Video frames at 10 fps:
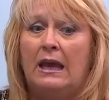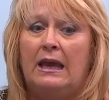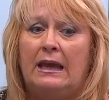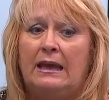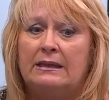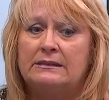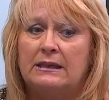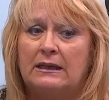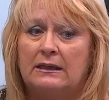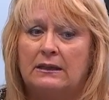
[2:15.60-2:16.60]
And
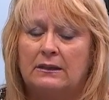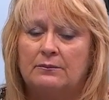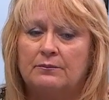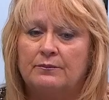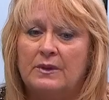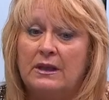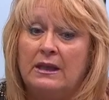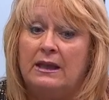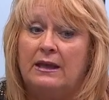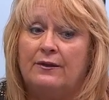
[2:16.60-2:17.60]
um,
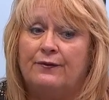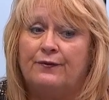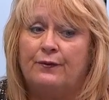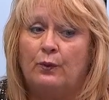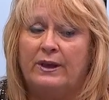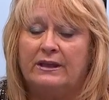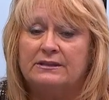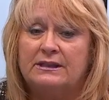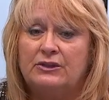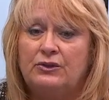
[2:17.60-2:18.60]
if we
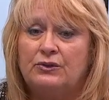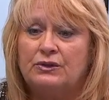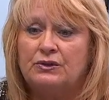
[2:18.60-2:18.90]
continue to